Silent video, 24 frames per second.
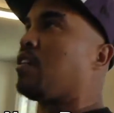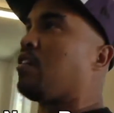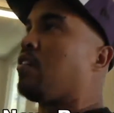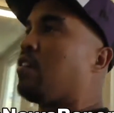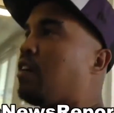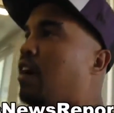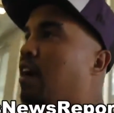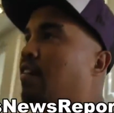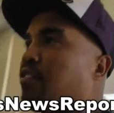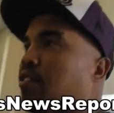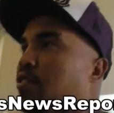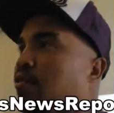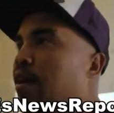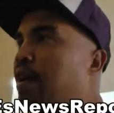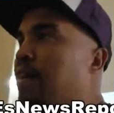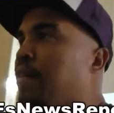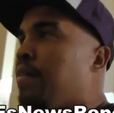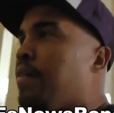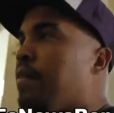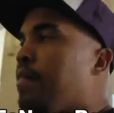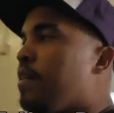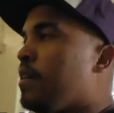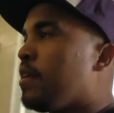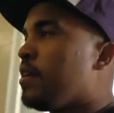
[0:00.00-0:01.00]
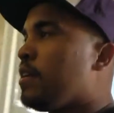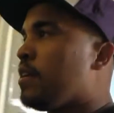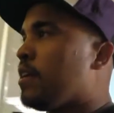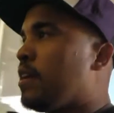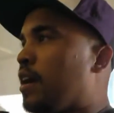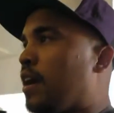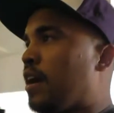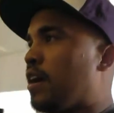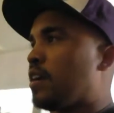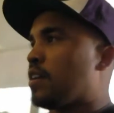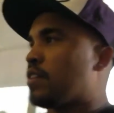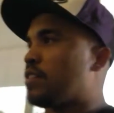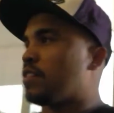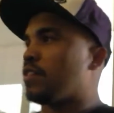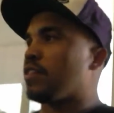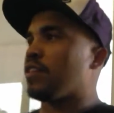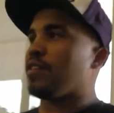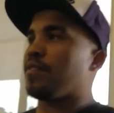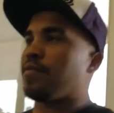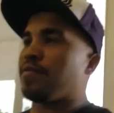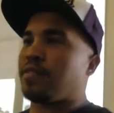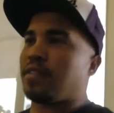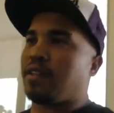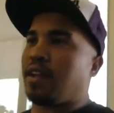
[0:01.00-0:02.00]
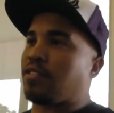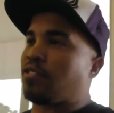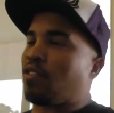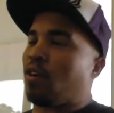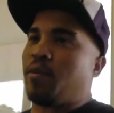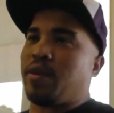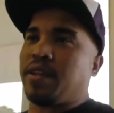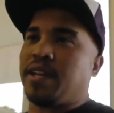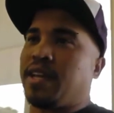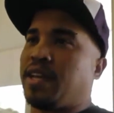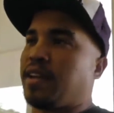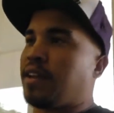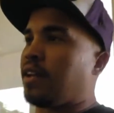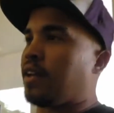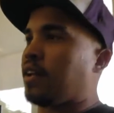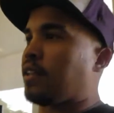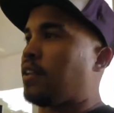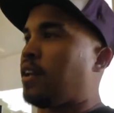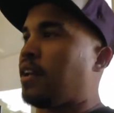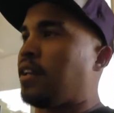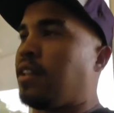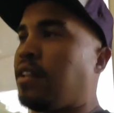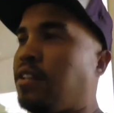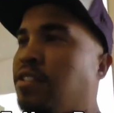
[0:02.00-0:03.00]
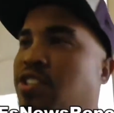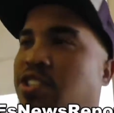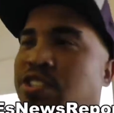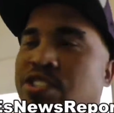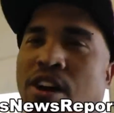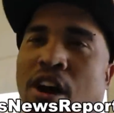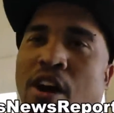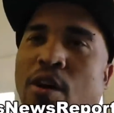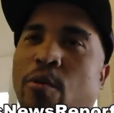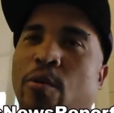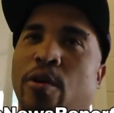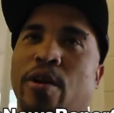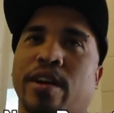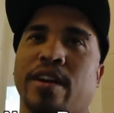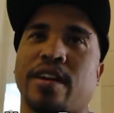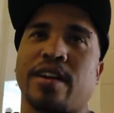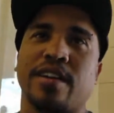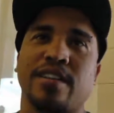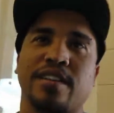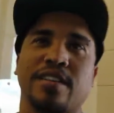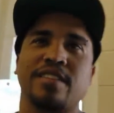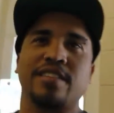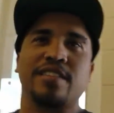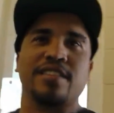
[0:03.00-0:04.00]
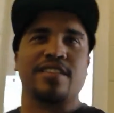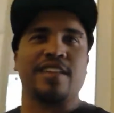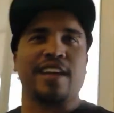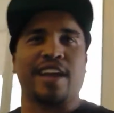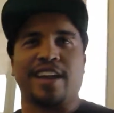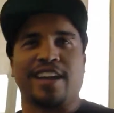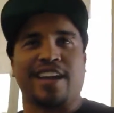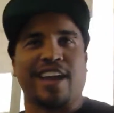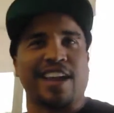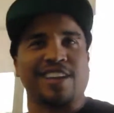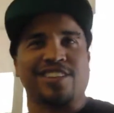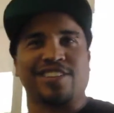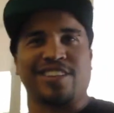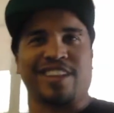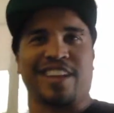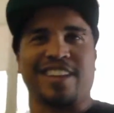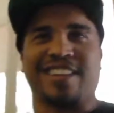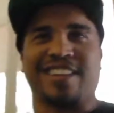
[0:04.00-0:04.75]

you know, off yep. the ground. And that's all you need. That's all we need, and, and, and just hard work, dedication,